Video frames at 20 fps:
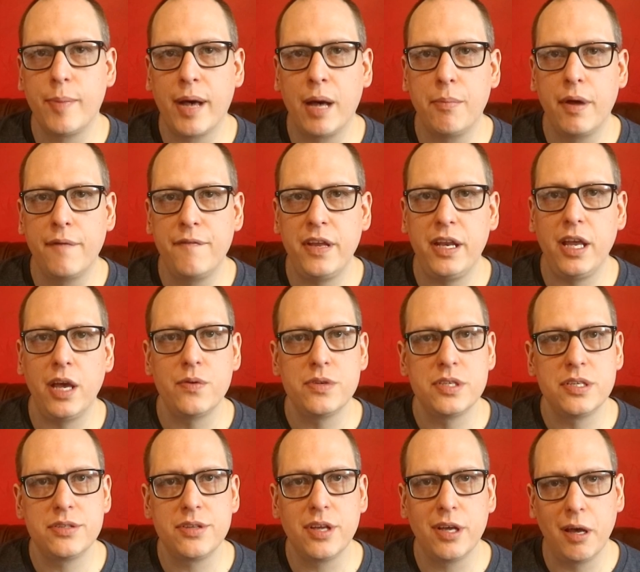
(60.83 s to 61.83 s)
about my
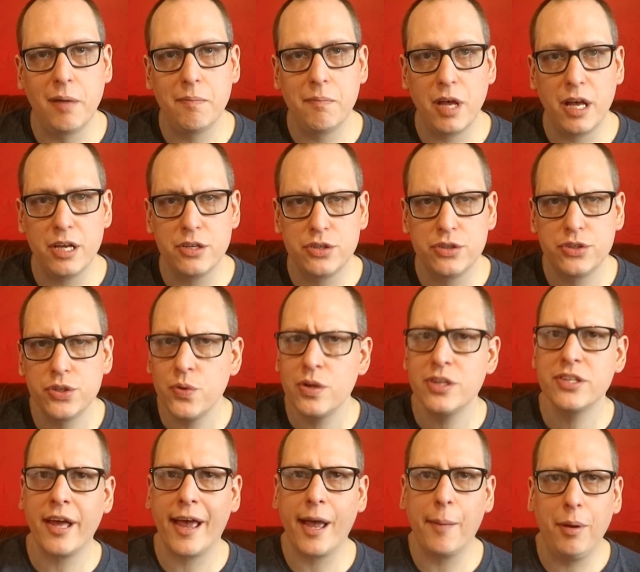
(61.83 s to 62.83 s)
videos is that as
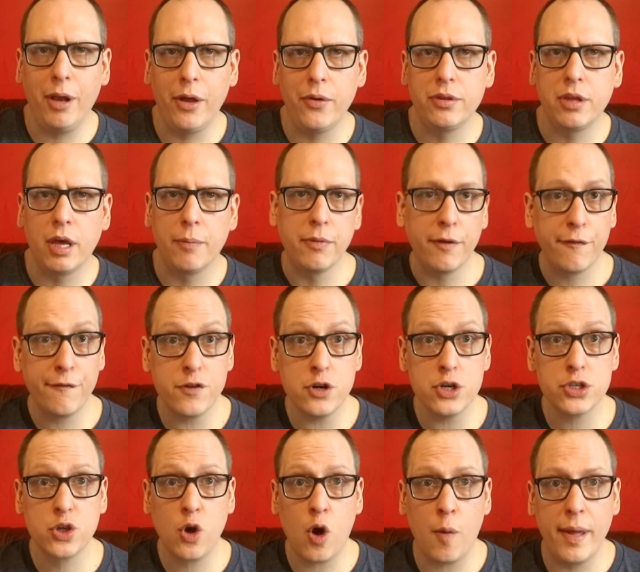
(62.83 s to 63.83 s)
soon as I upload them, the
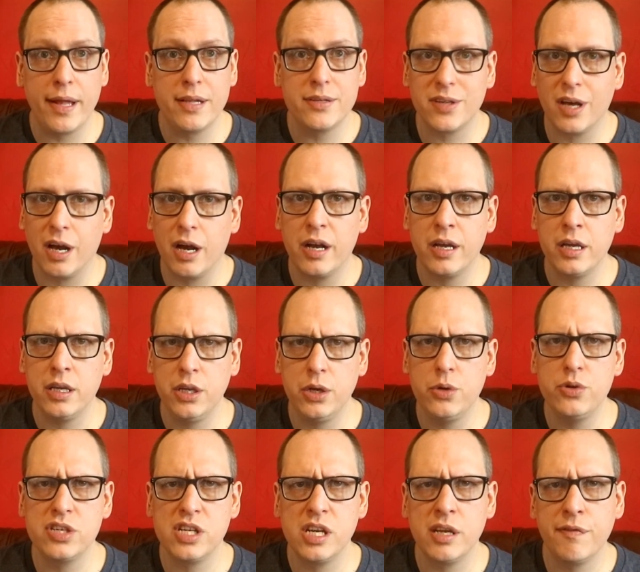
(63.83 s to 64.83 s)
first comments are
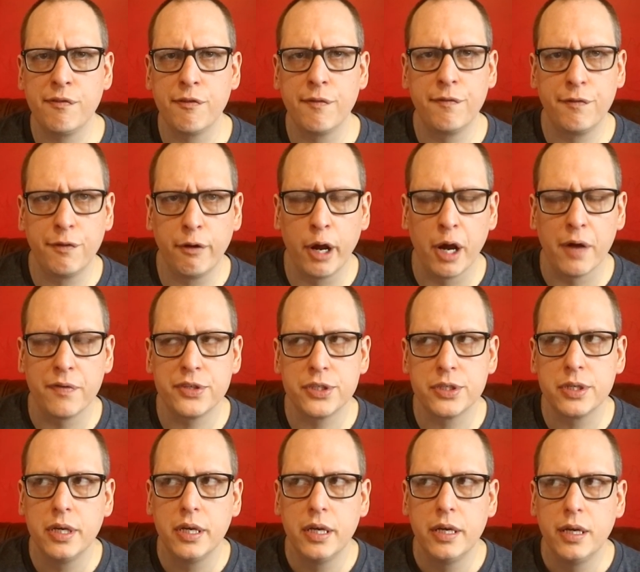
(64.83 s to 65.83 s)
usually from
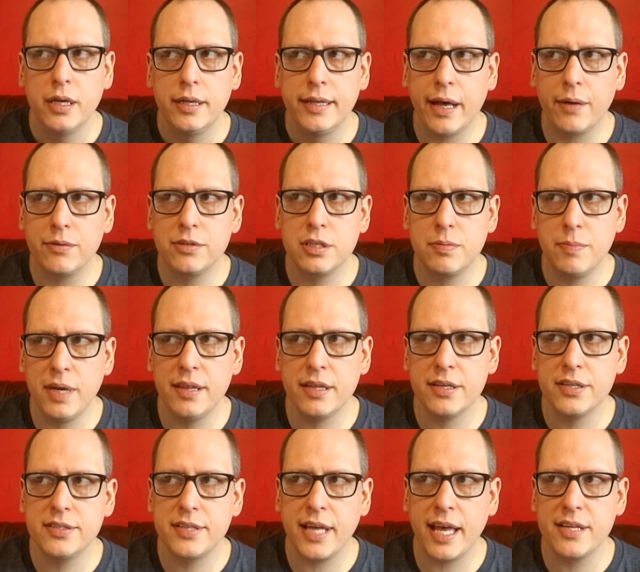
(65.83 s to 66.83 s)
Flerfs. Now, to me,
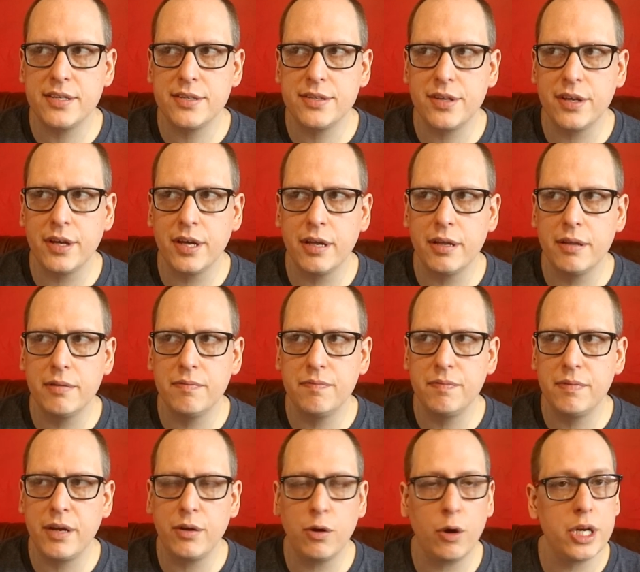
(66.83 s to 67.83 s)
this says that
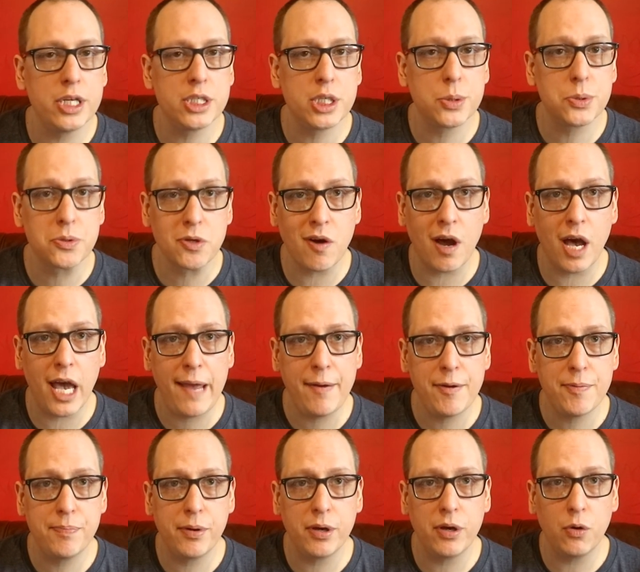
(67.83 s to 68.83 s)
they're not only
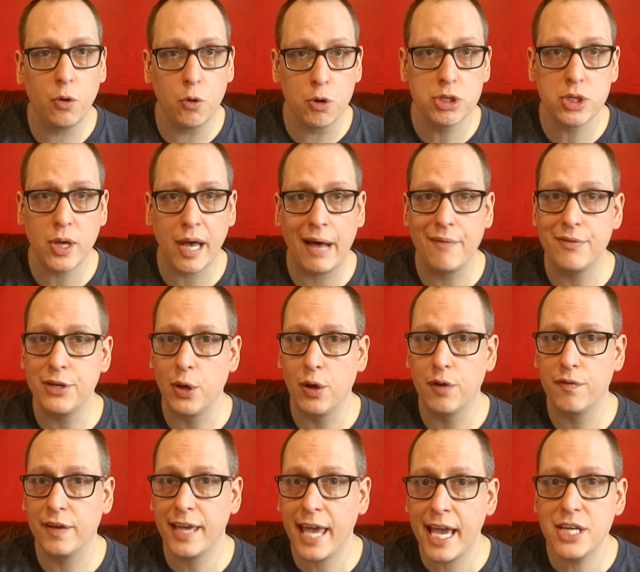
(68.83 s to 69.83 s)
subscribed, but also have
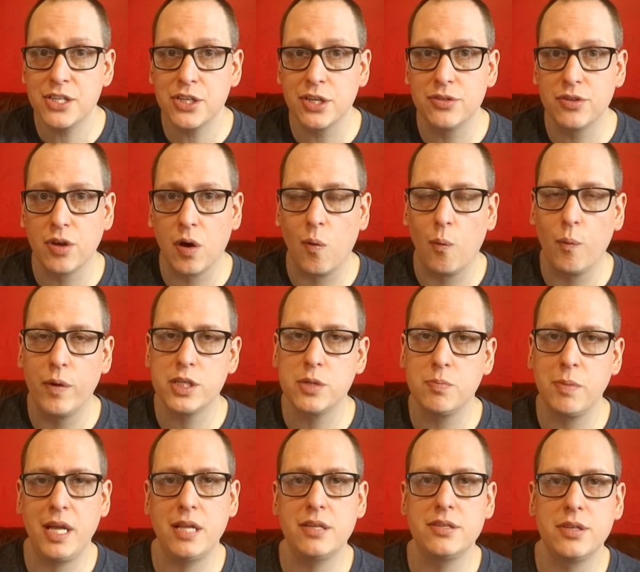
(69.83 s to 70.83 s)
notifications on,
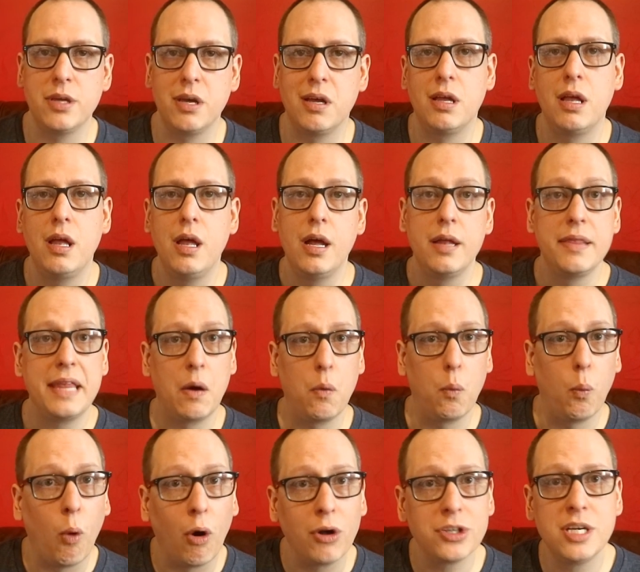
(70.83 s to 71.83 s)
which means that they're
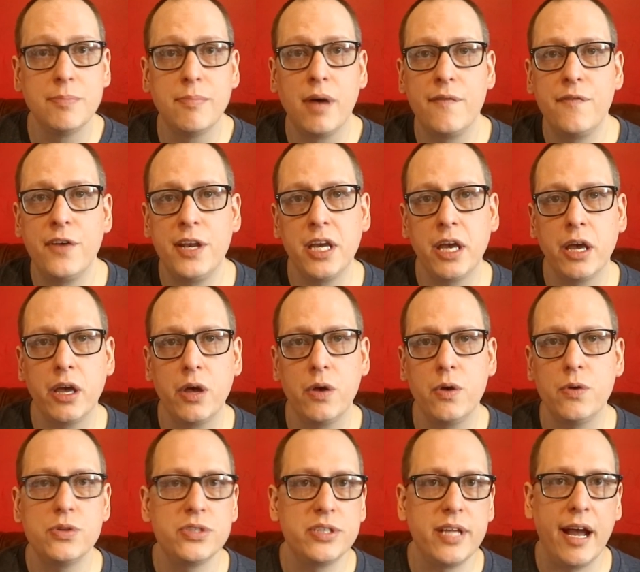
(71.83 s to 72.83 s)
watching my
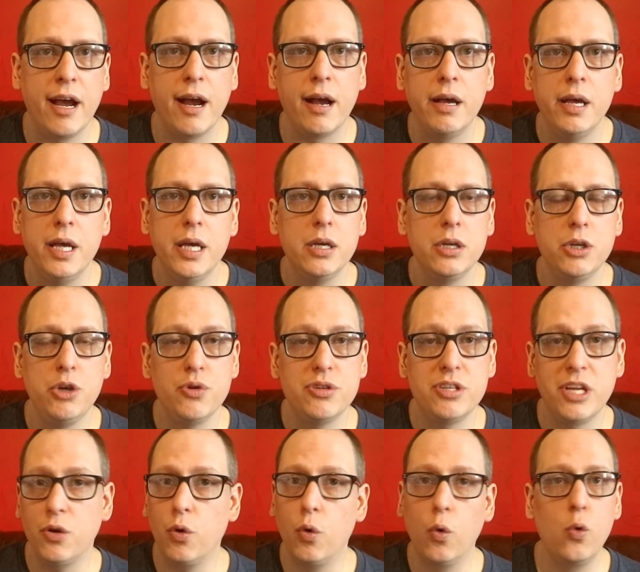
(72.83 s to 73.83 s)
videos, they're
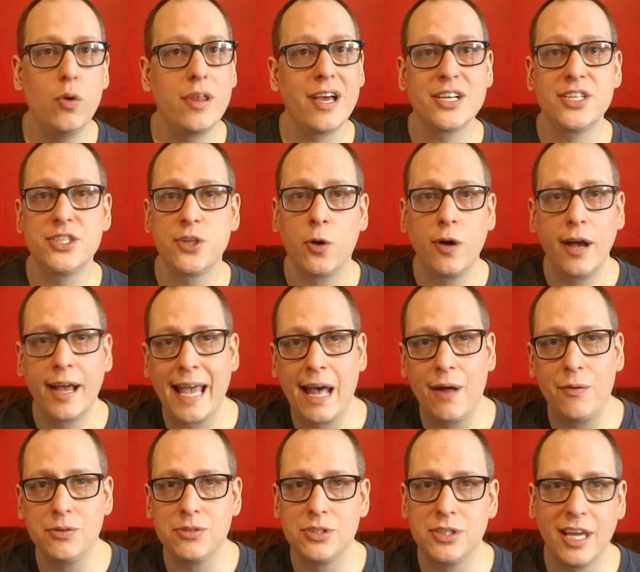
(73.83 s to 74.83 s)
using all their sock
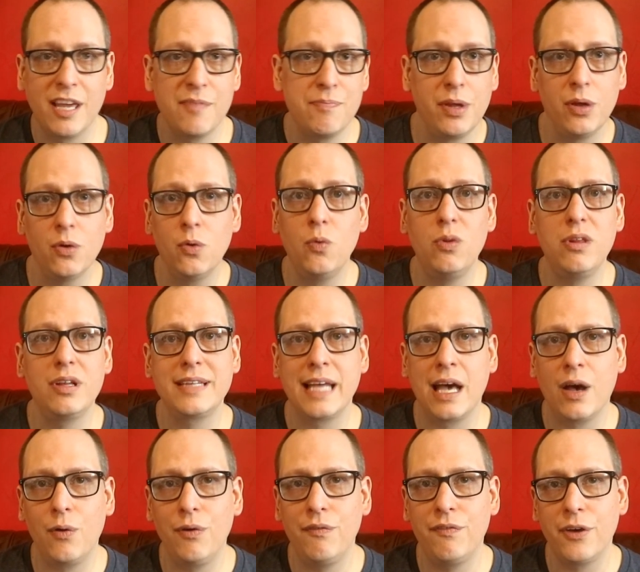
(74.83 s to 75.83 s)
accounts to give me all the
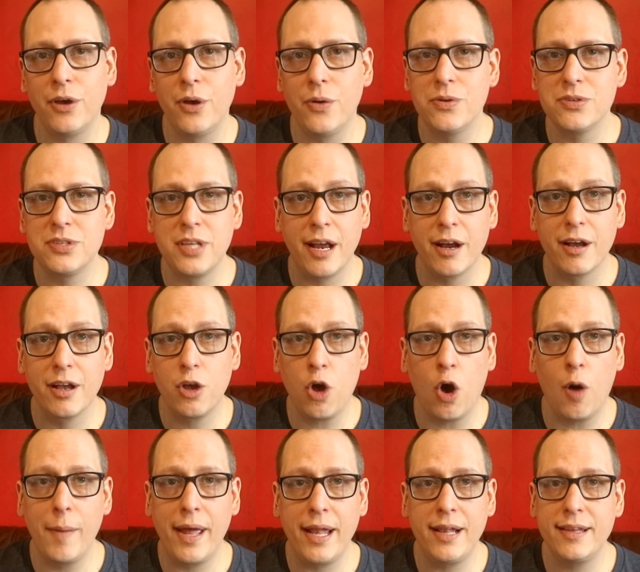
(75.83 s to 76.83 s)
downvotes, they're
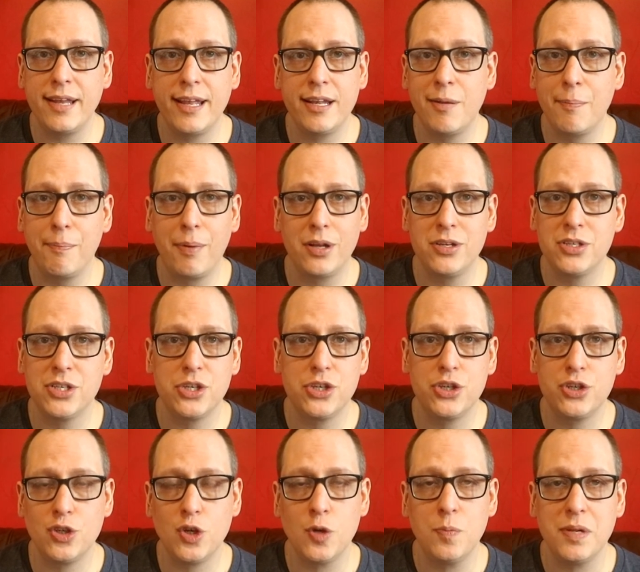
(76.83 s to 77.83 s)
commenting a bunch of
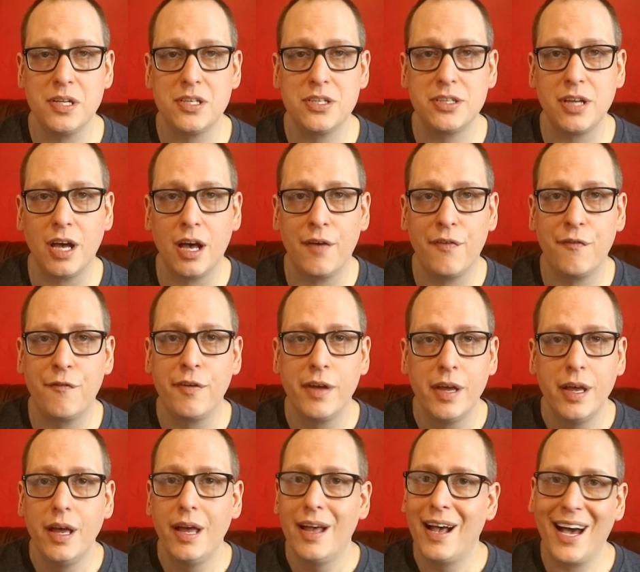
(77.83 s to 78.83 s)
stupid stuff,
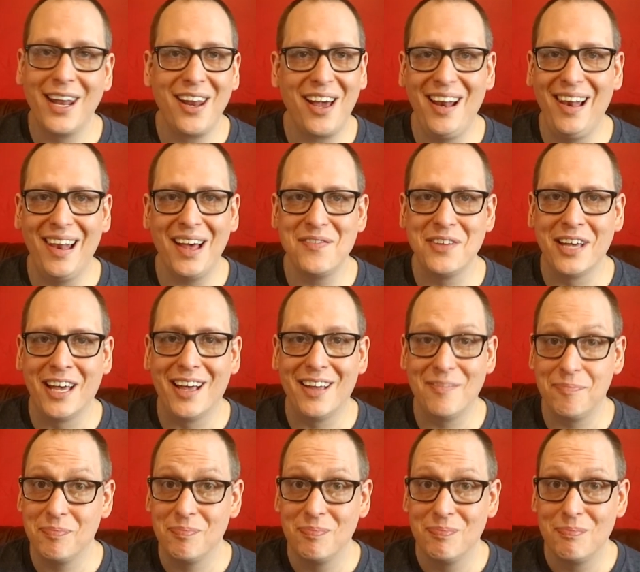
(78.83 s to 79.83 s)
and I love it,
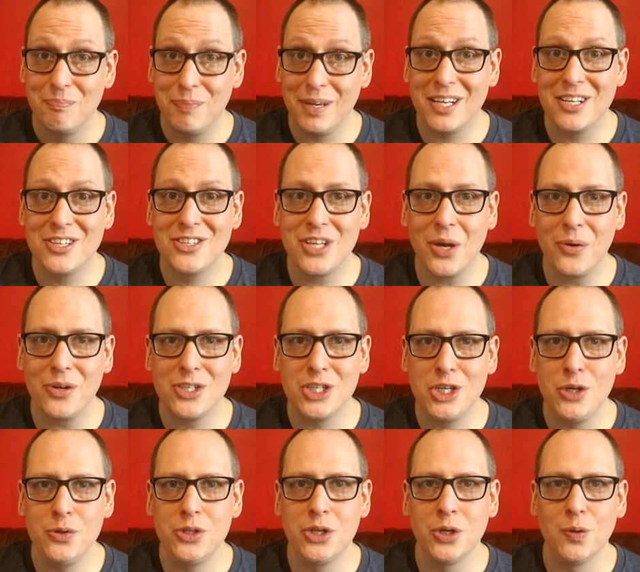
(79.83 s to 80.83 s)
because so does
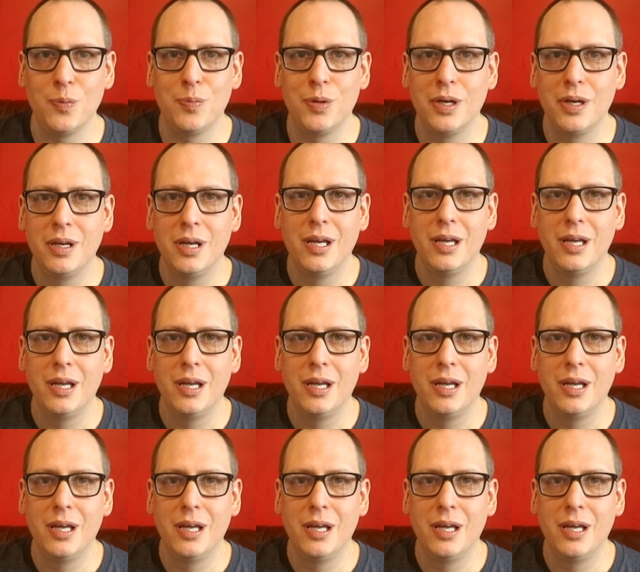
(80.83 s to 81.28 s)
YouTube.